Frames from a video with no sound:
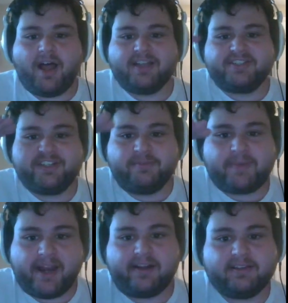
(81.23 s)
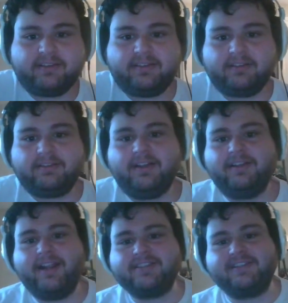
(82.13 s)
lost to your parents.
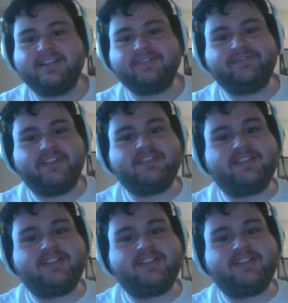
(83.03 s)
That's the first